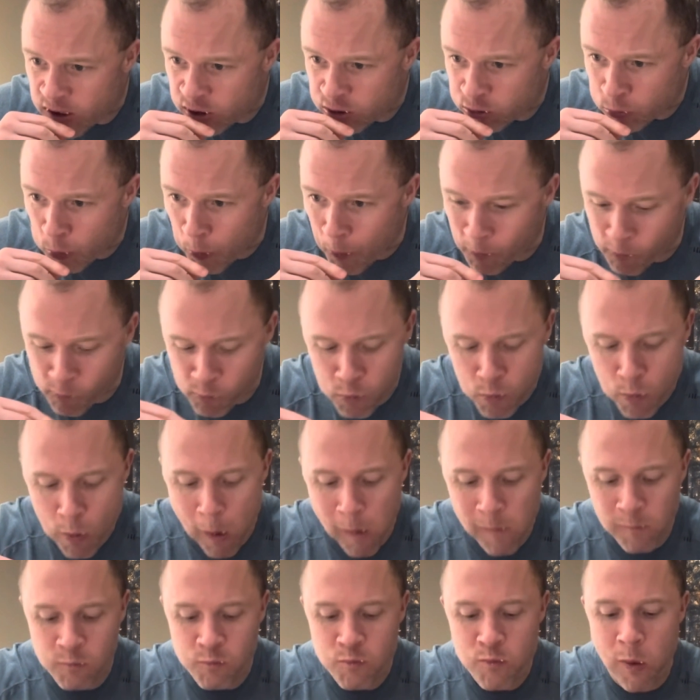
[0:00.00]
Okay,
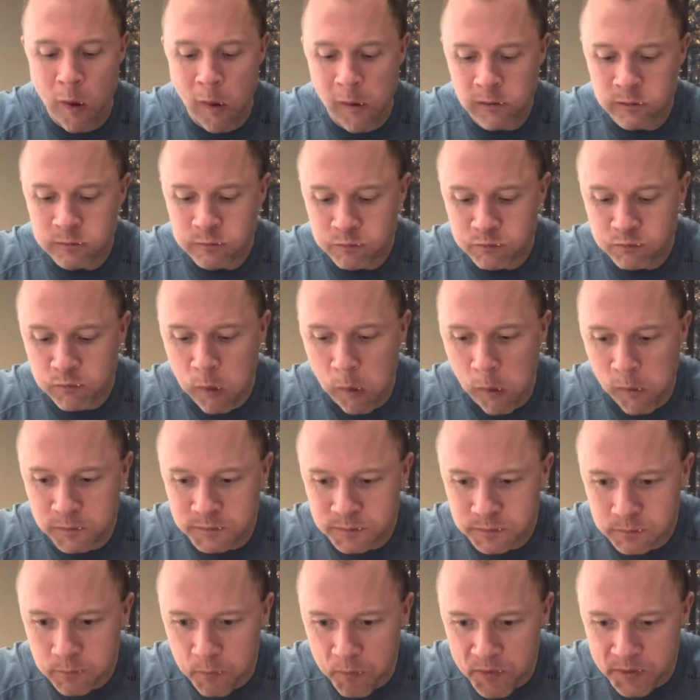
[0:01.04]
pretend you're
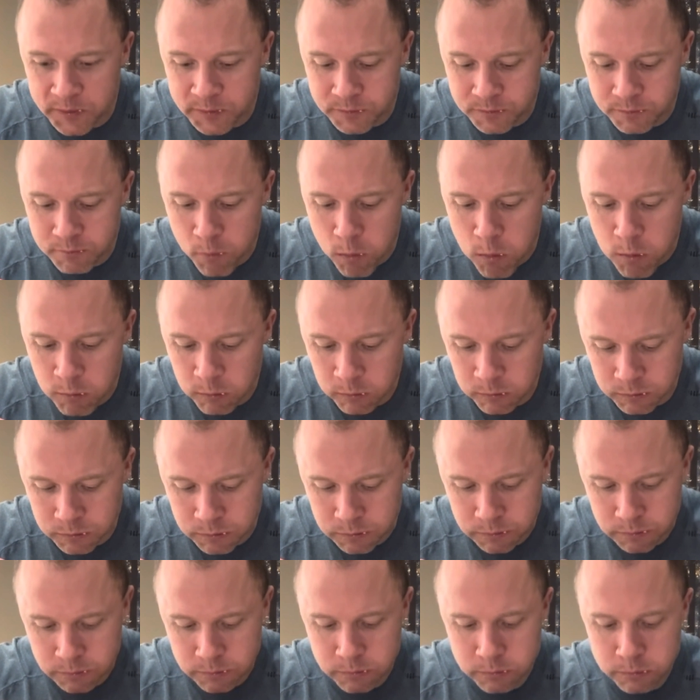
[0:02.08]
cutting on the
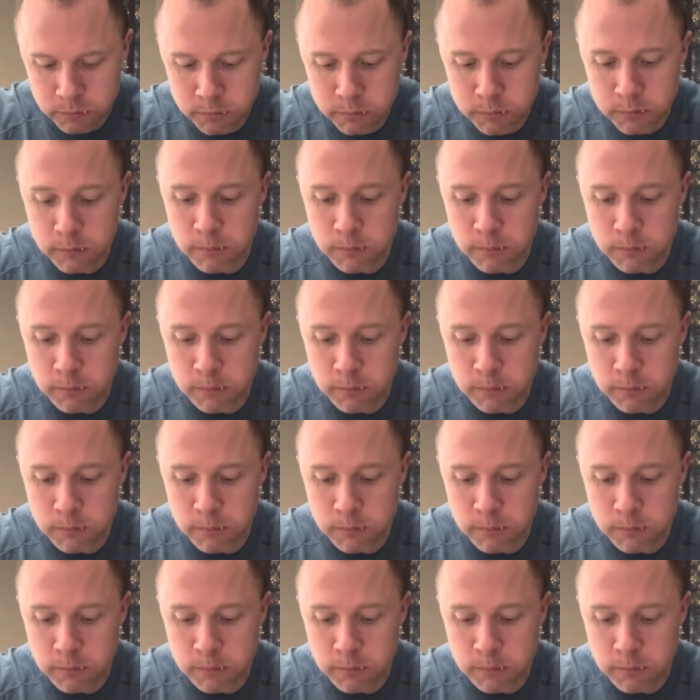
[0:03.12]
alternative.